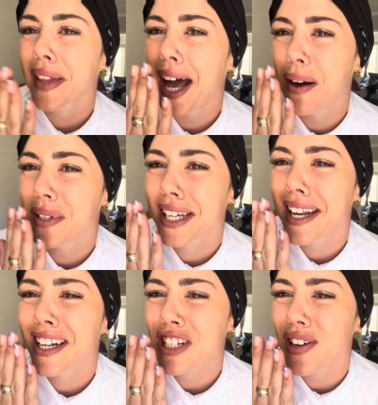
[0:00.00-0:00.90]
I was
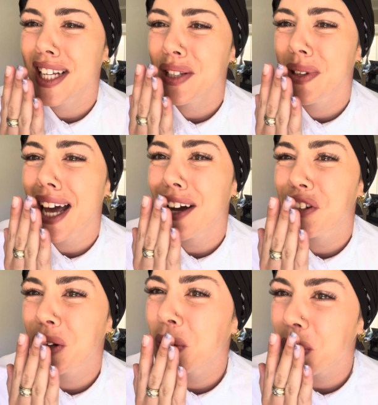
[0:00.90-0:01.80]
getting dressed without
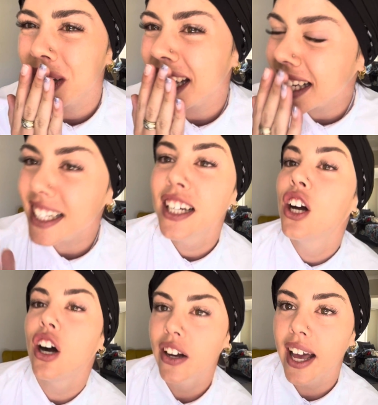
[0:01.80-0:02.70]
recording.
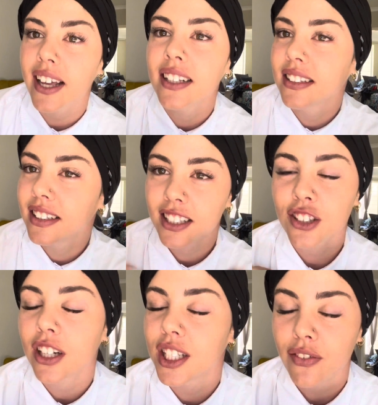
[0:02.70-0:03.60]
Okay,
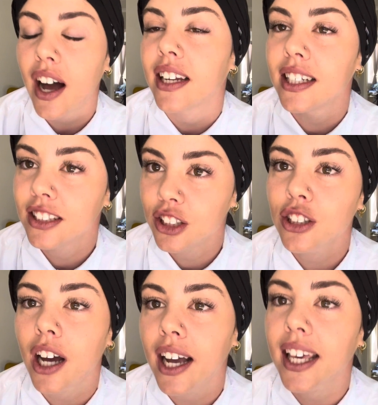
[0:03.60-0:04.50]
it's fine. Let's just
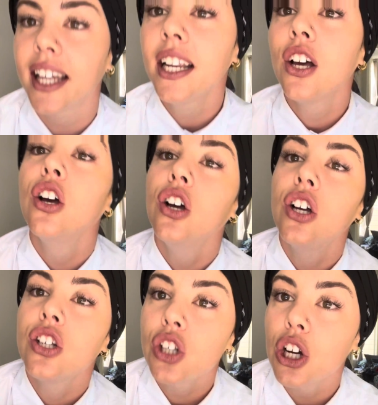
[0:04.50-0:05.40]
try again.
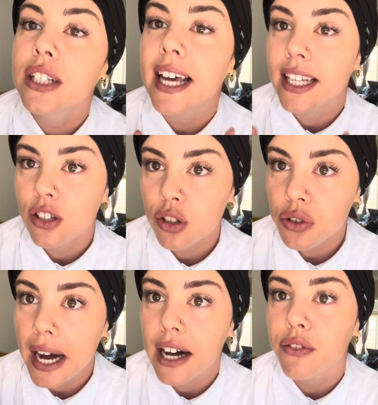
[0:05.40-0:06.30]
So day
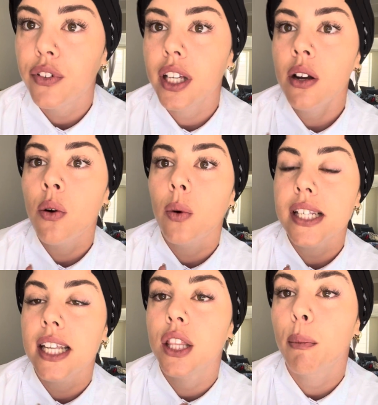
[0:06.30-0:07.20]
2 outfit was
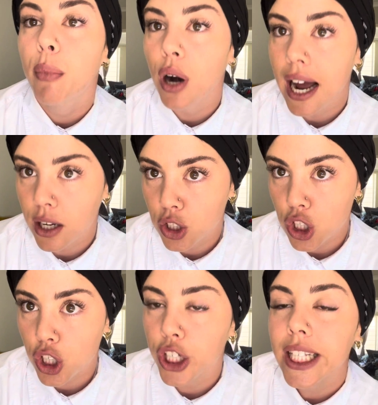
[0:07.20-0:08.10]
then the brown
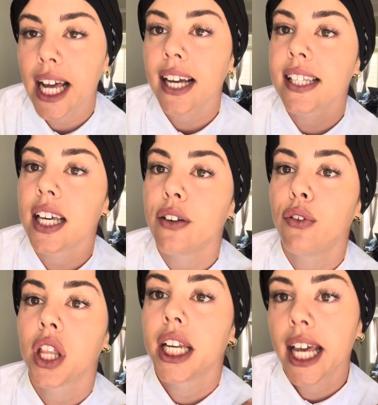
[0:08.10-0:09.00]
skirt. Like I said, for
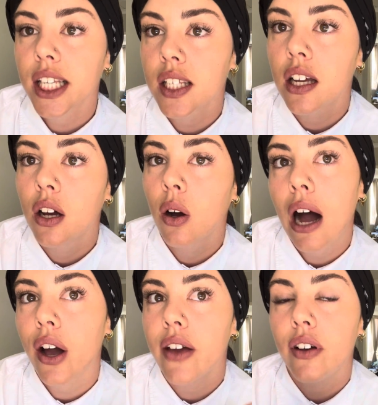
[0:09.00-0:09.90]
the next
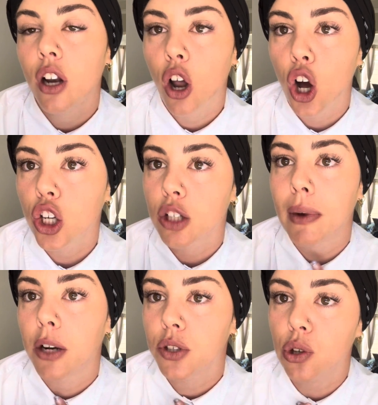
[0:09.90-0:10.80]
however long, so
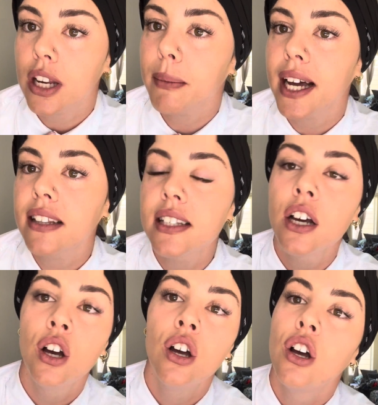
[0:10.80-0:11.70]
mine was 3 months,
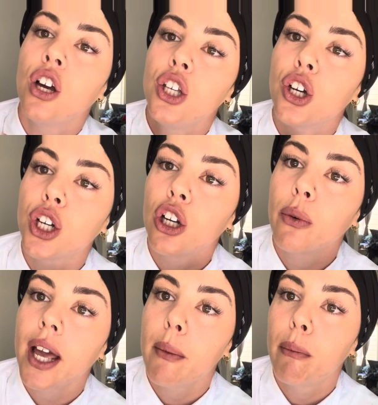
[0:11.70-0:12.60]
you can only
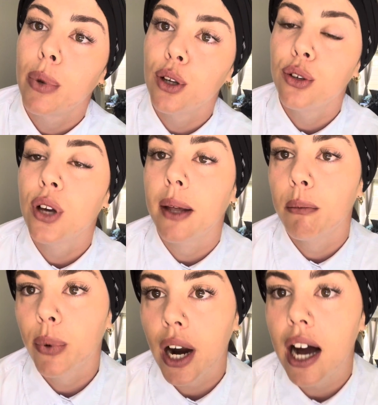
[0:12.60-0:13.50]
wear blue and
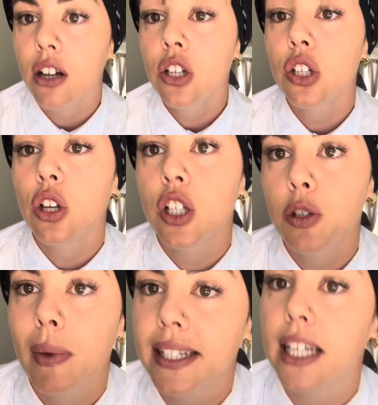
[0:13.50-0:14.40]
brown. So this is
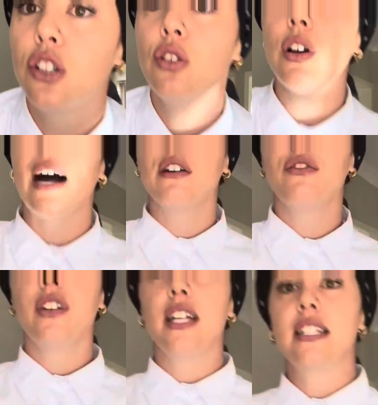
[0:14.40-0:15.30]
my day 2
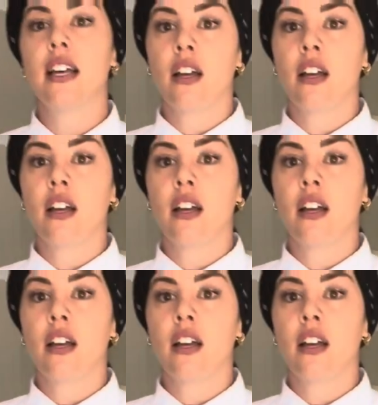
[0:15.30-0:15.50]
outfit.